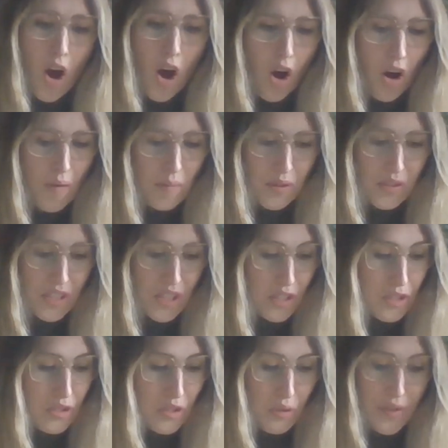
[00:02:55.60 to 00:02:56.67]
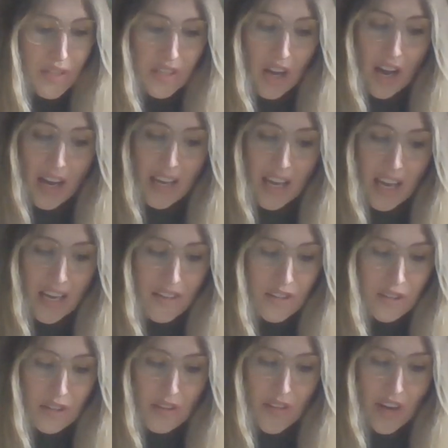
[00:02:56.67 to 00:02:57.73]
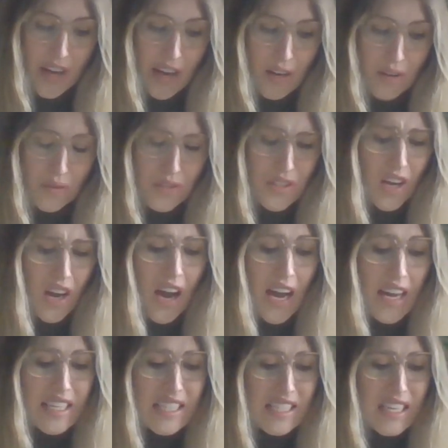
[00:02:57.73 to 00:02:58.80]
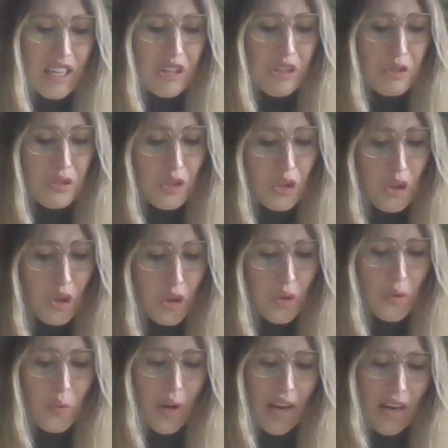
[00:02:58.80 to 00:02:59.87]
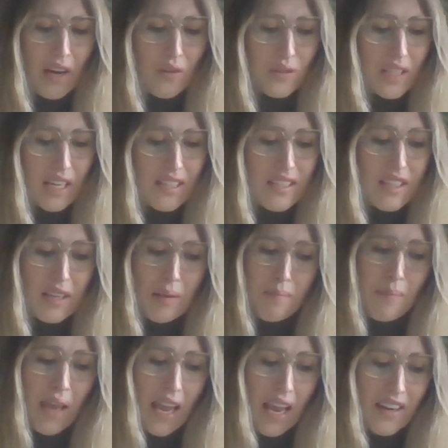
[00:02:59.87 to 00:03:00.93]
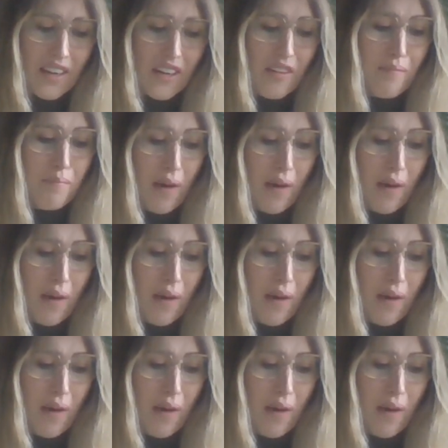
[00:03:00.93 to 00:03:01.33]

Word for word: Almost as soon as I entered the house, I singled you out as the companion of